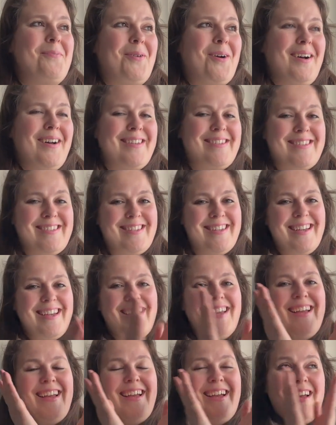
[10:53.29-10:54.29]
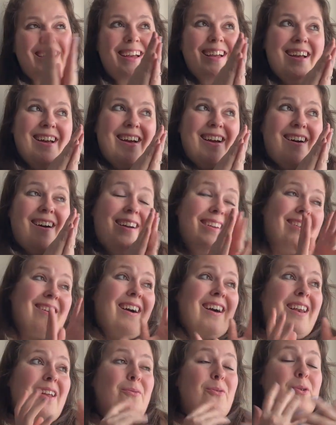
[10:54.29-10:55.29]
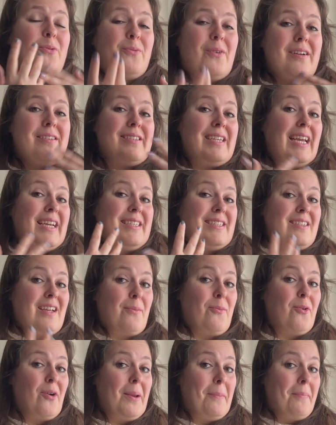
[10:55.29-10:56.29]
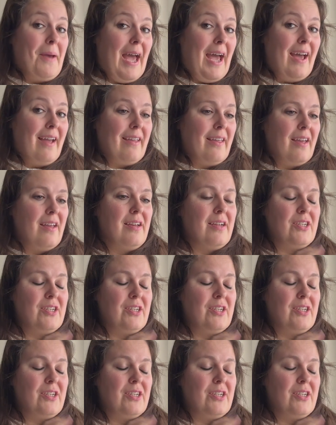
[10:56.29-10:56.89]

but I kind of would want a summery bag.